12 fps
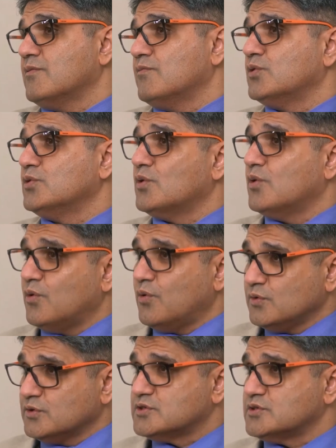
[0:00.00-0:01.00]
would
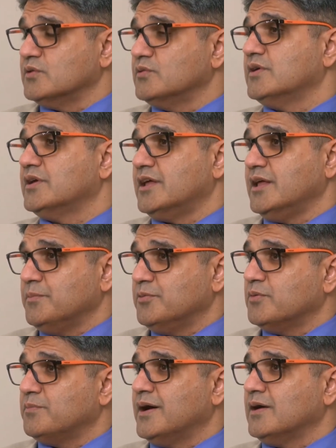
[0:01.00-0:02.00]
also keep
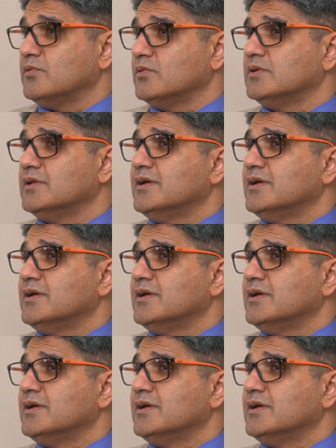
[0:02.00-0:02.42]
your bowel